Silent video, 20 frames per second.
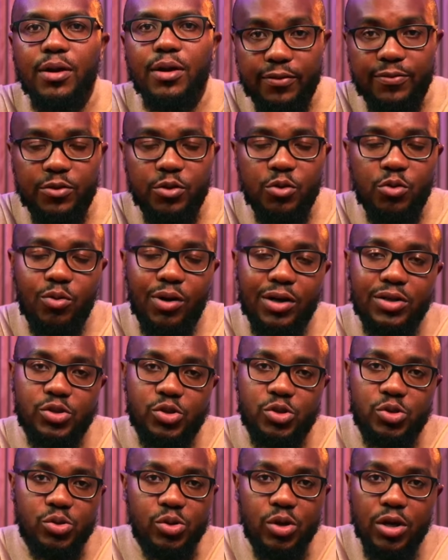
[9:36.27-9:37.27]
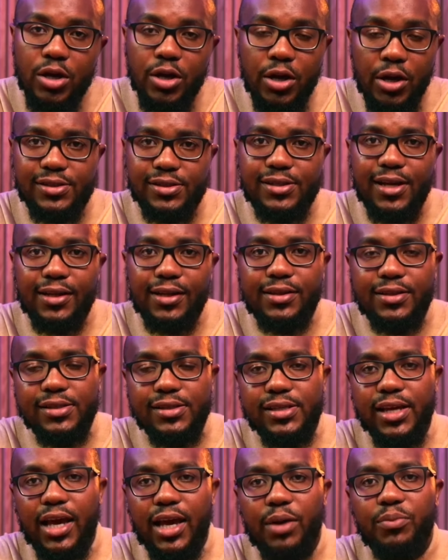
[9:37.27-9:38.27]
If you want to start
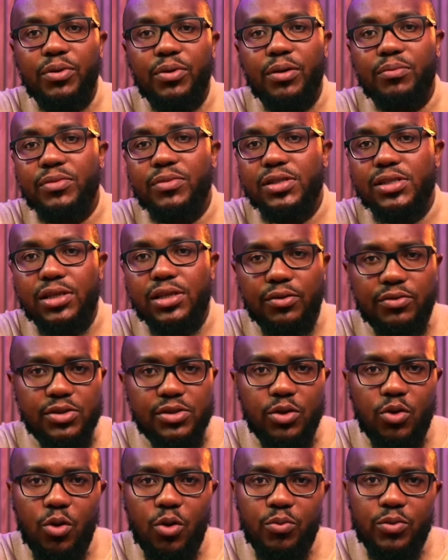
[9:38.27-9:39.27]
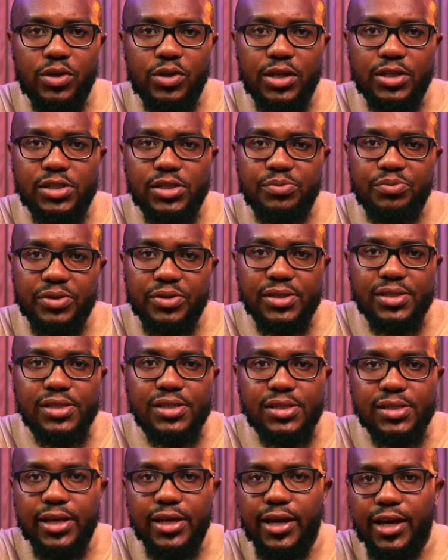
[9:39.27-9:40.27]
this Airbnb service accommodation
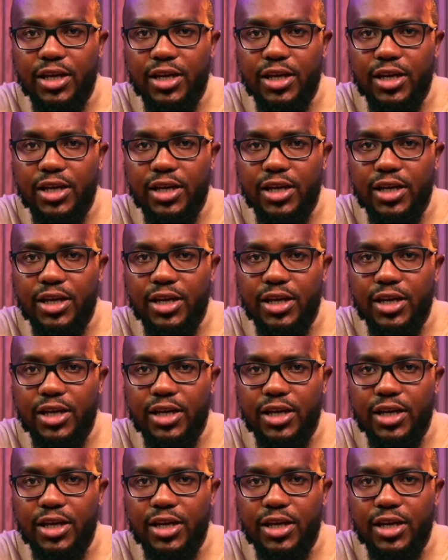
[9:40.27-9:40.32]
business